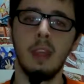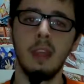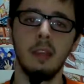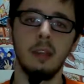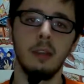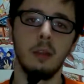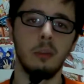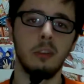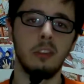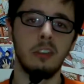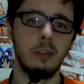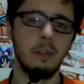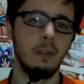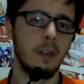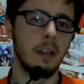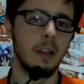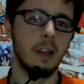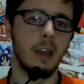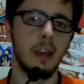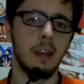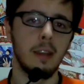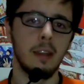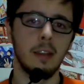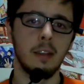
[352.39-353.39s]
There's even a
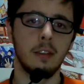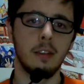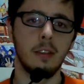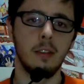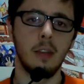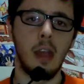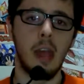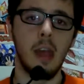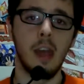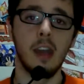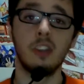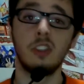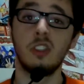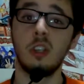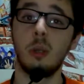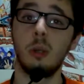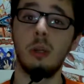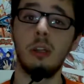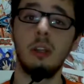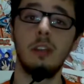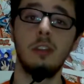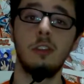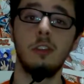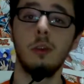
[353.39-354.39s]
guy that showed
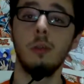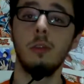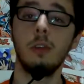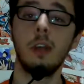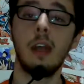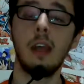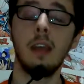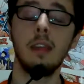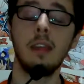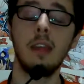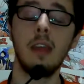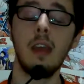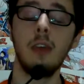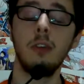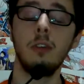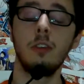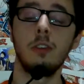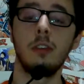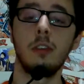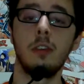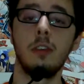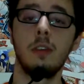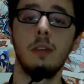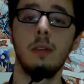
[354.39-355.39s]
it as over 9,000
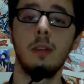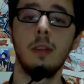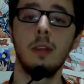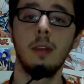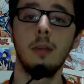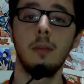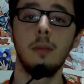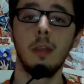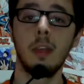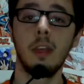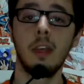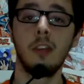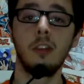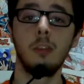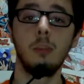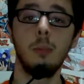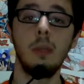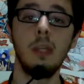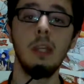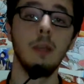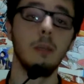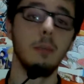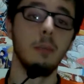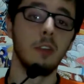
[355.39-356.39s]
because
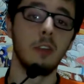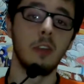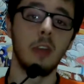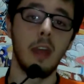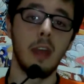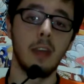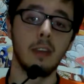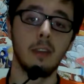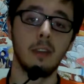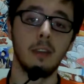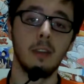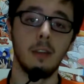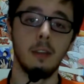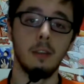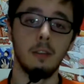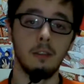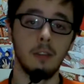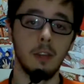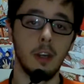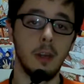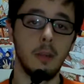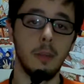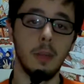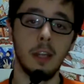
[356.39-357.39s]
memes at the
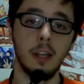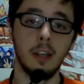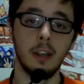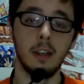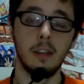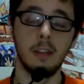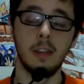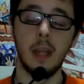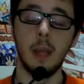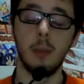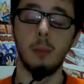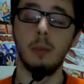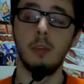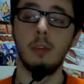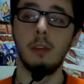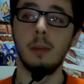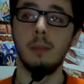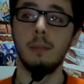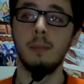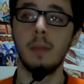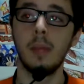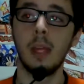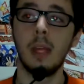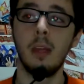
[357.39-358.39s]
very beginning of that movie,
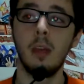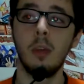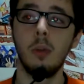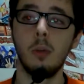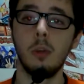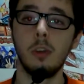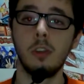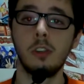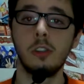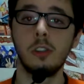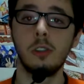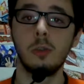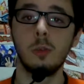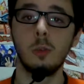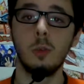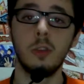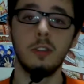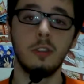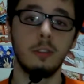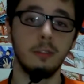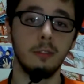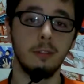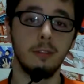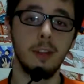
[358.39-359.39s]
which
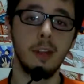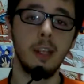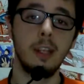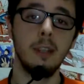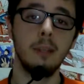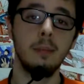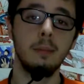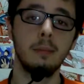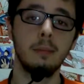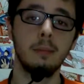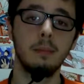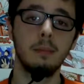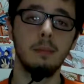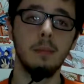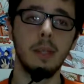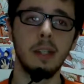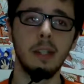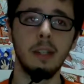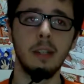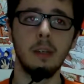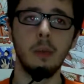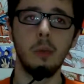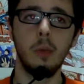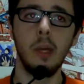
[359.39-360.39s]
wasn't funny, but
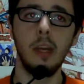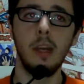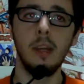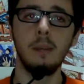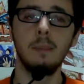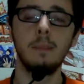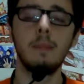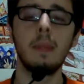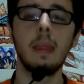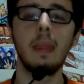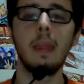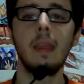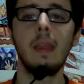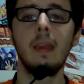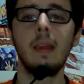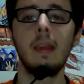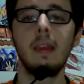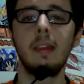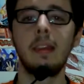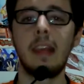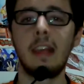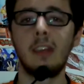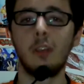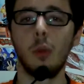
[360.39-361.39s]
in a way,
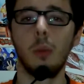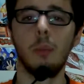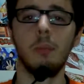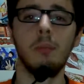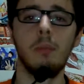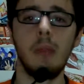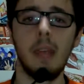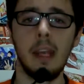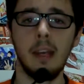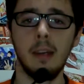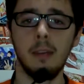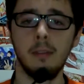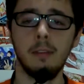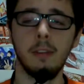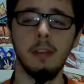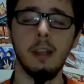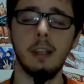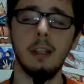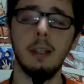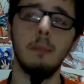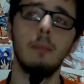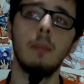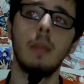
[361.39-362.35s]
that's what made it funny.